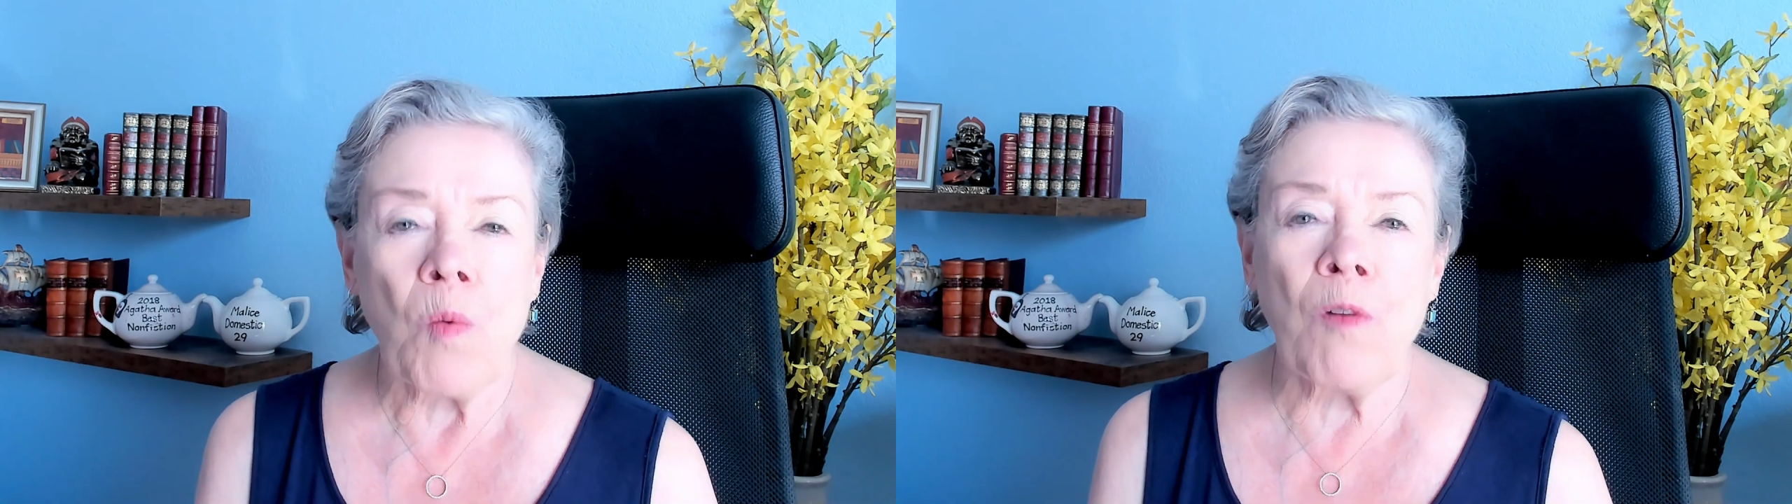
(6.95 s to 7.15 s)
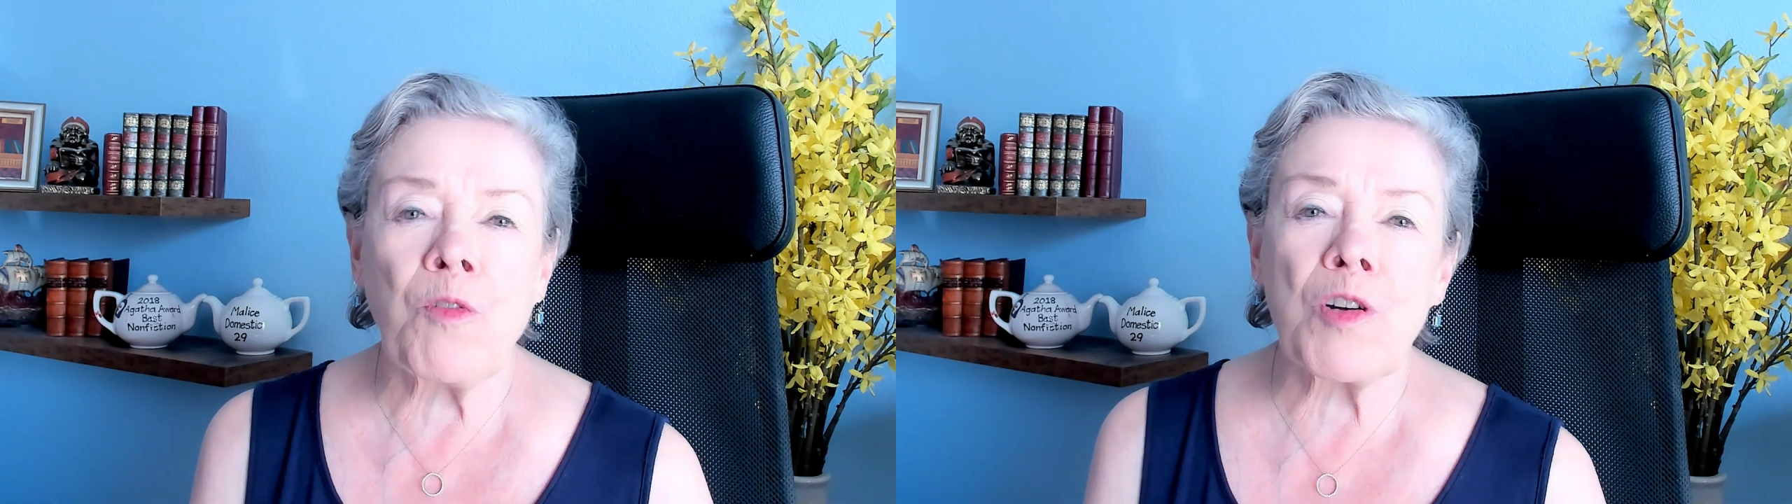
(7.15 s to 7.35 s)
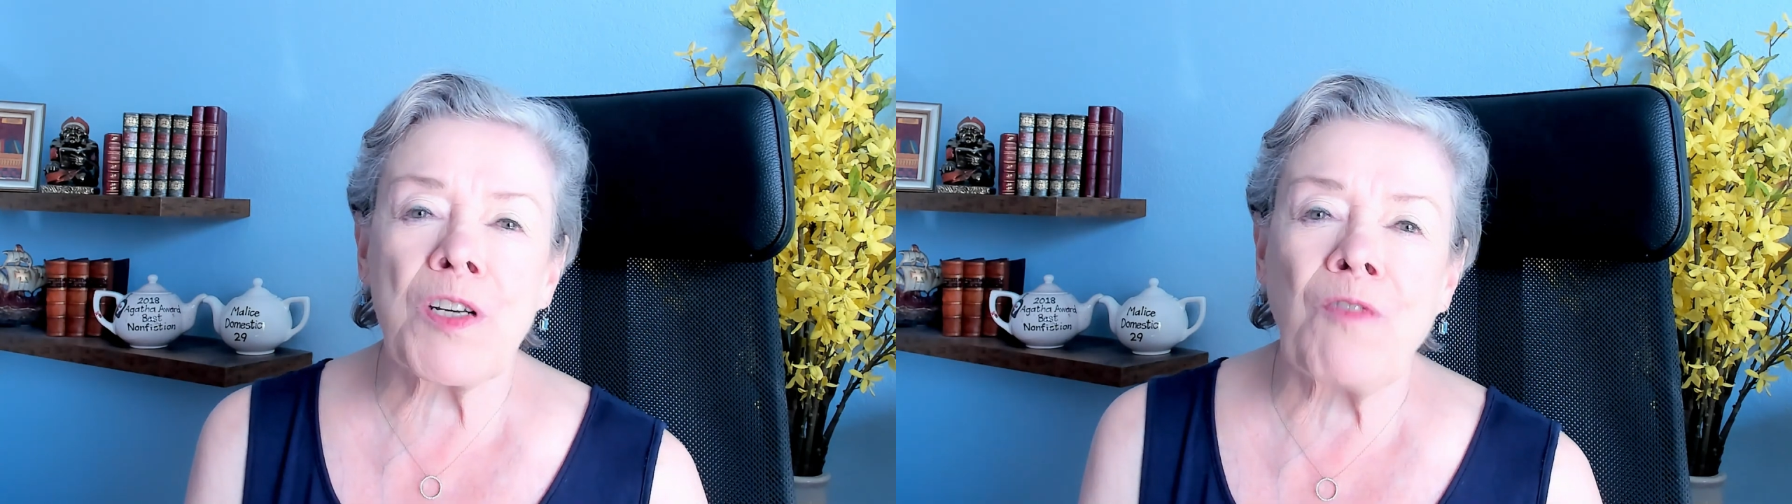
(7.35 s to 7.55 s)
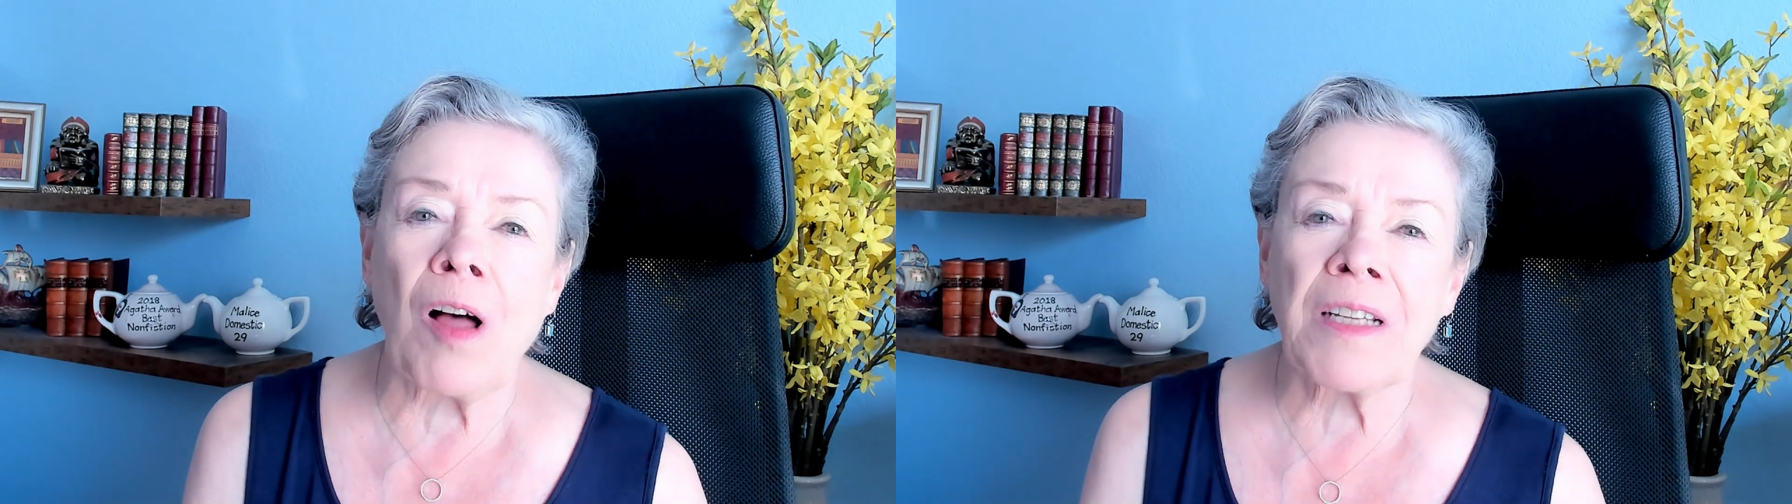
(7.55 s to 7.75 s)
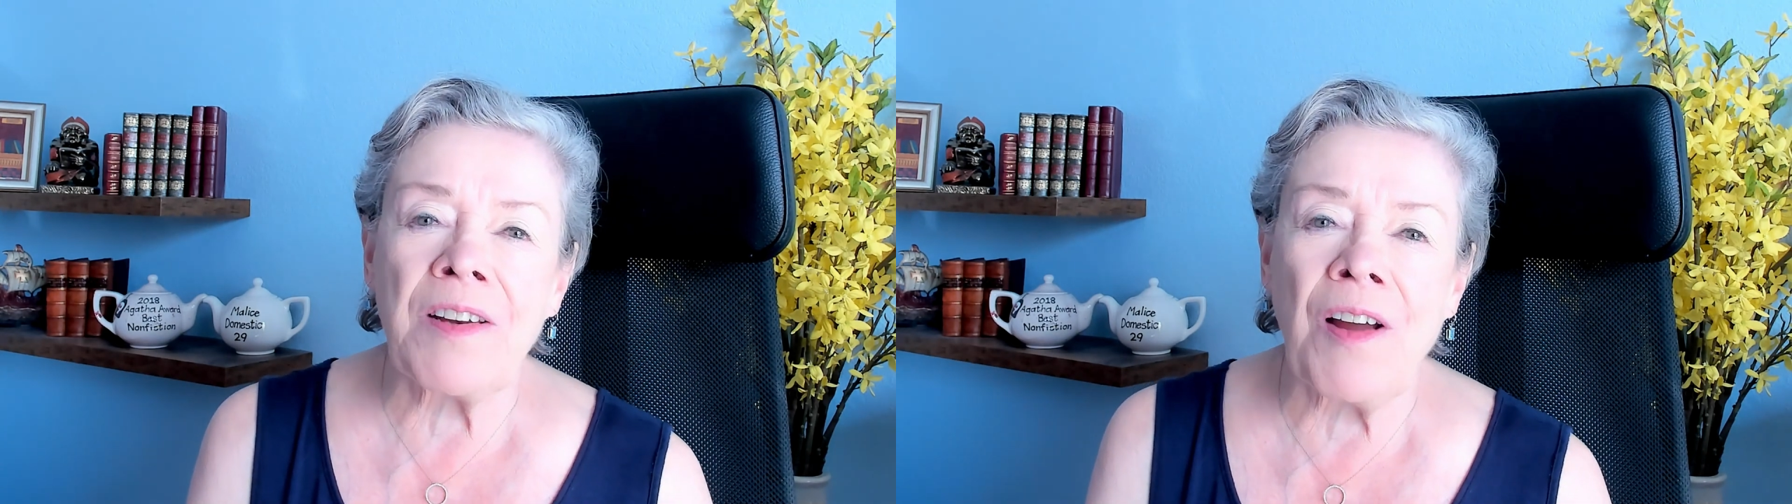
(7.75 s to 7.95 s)
Well, first of
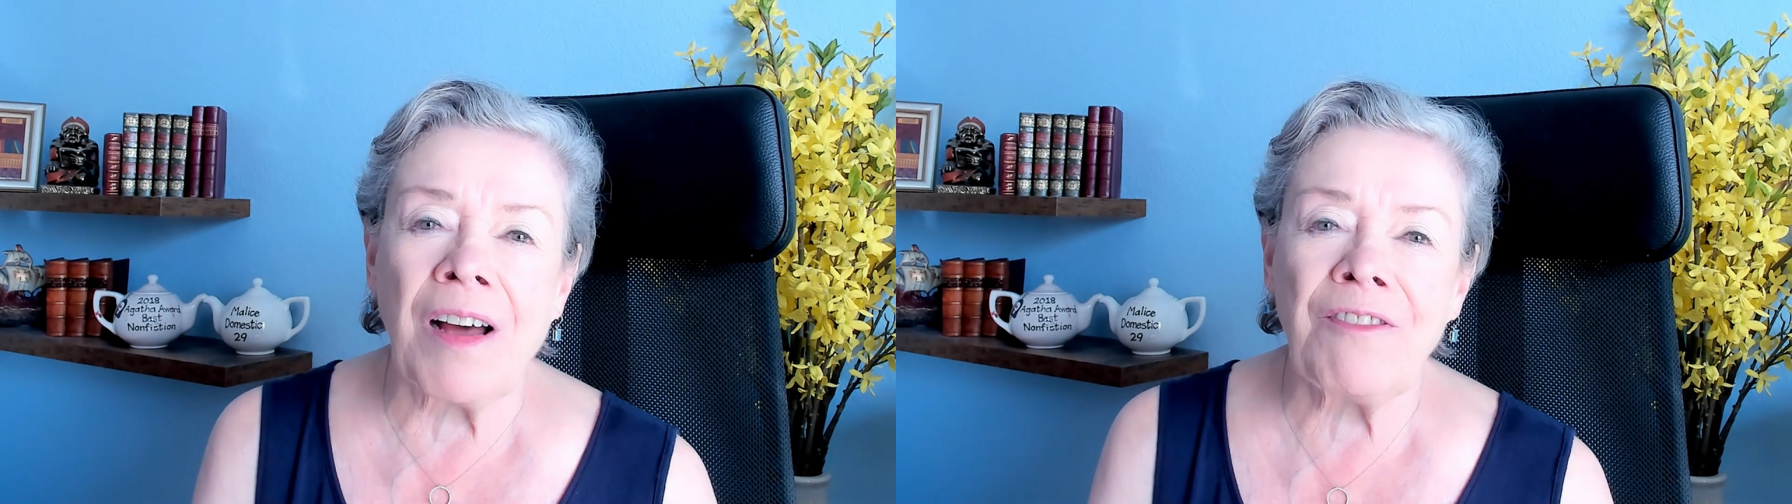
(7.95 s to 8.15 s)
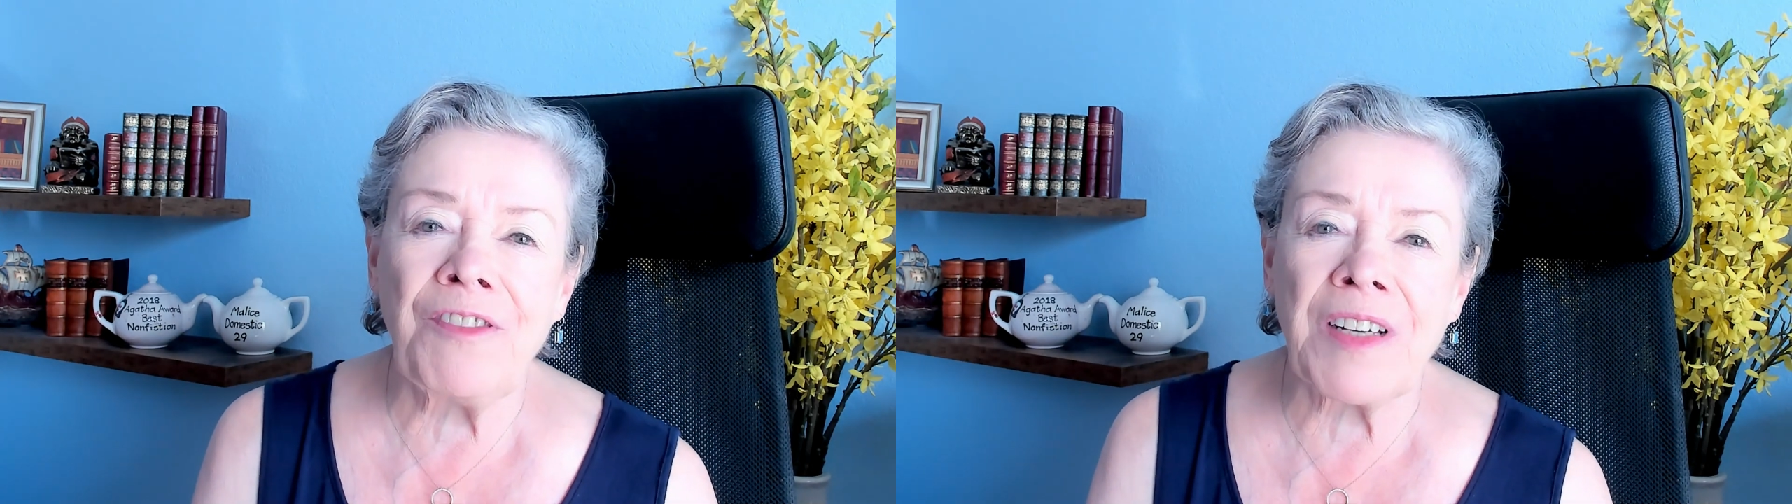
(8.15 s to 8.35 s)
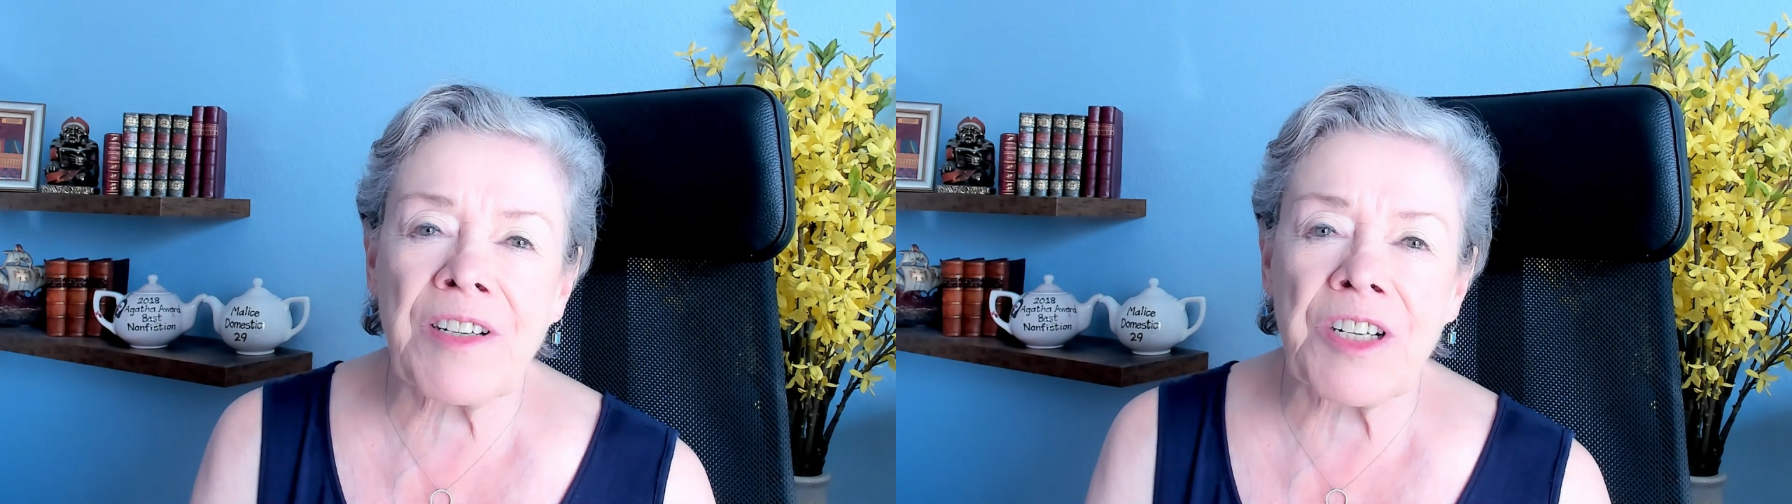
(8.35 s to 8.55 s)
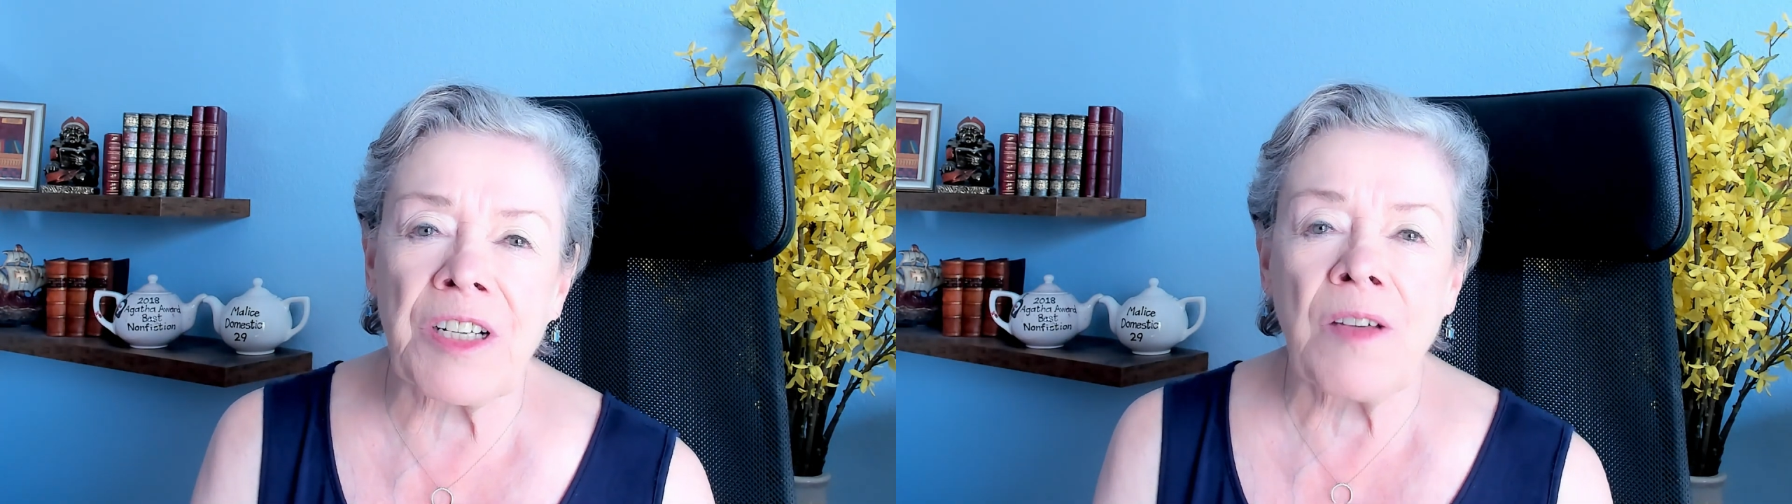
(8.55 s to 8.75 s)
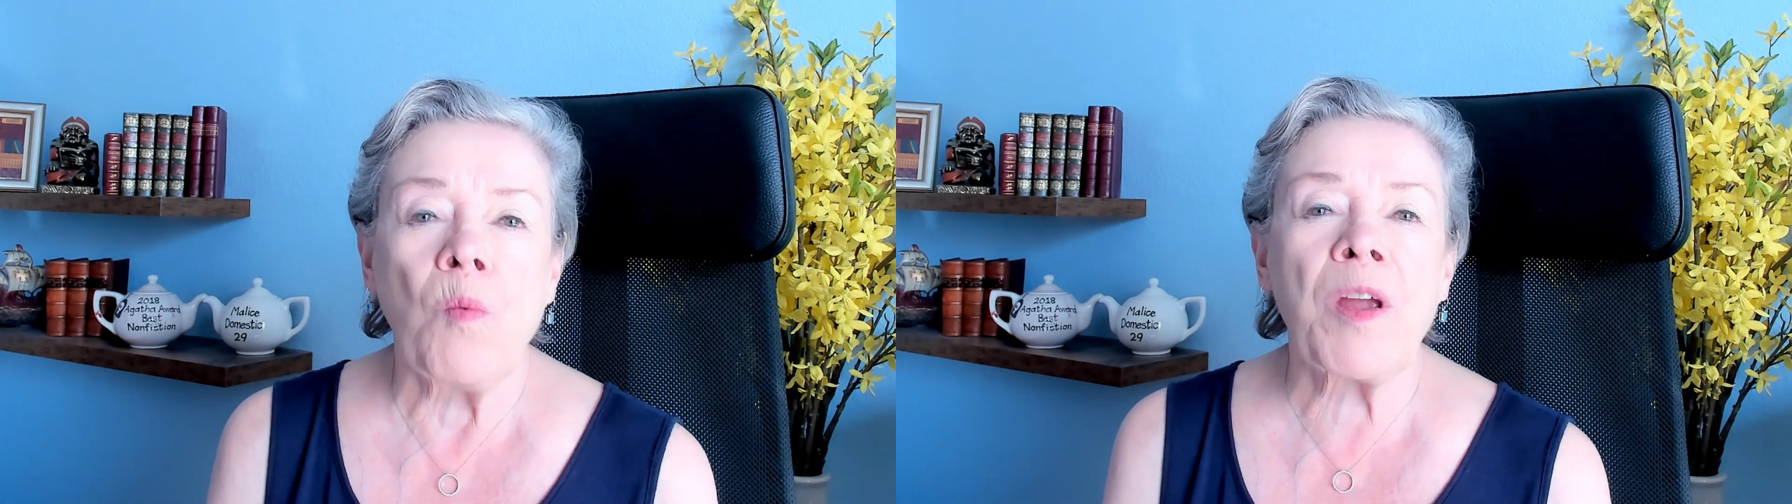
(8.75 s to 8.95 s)
all, in nonfiction,